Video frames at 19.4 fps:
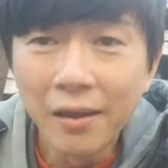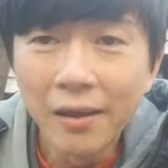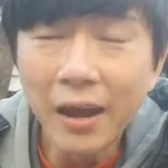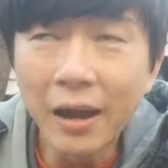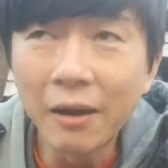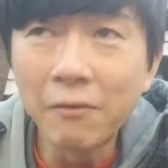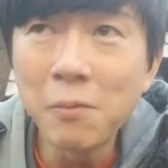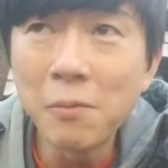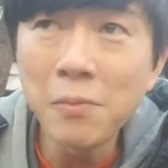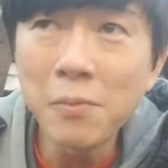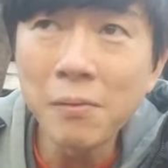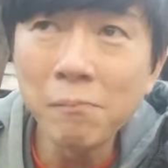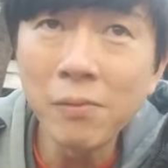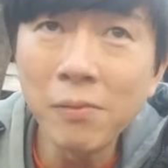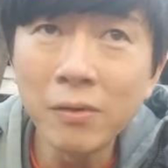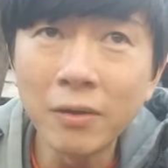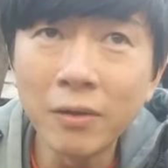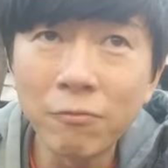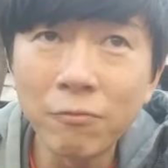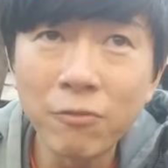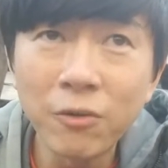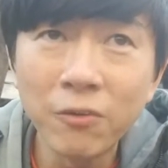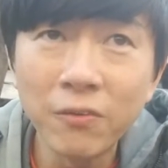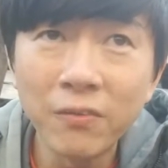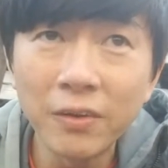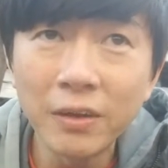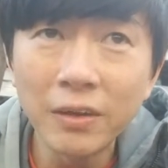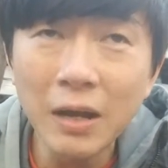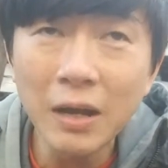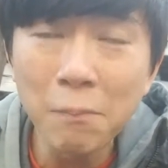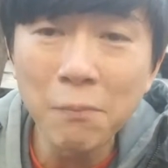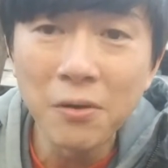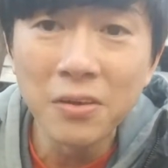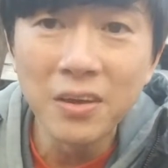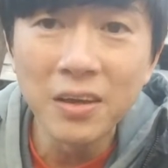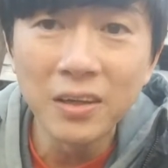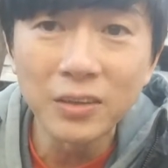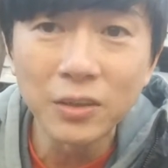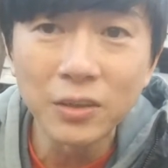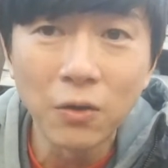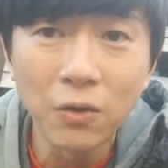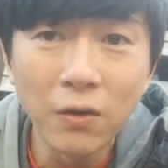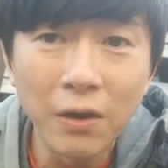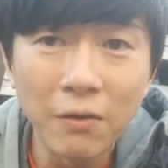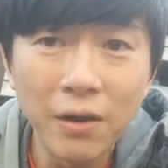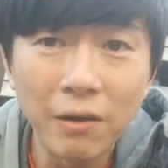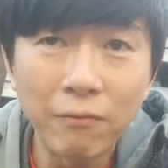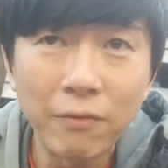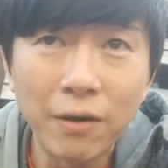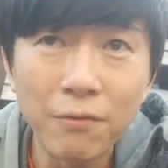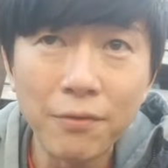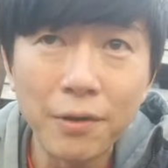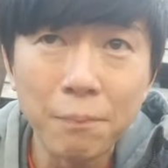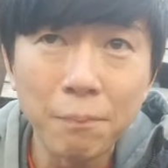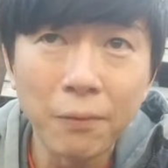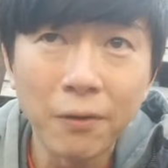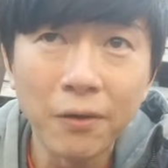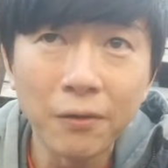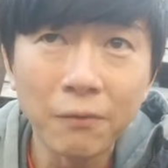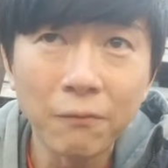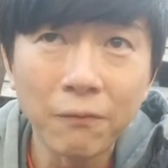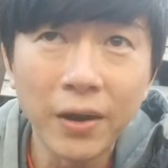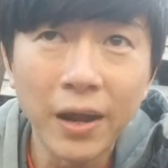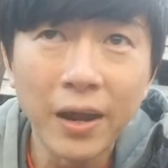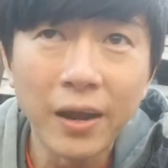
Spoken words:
I remember couple of years ago, I read one report where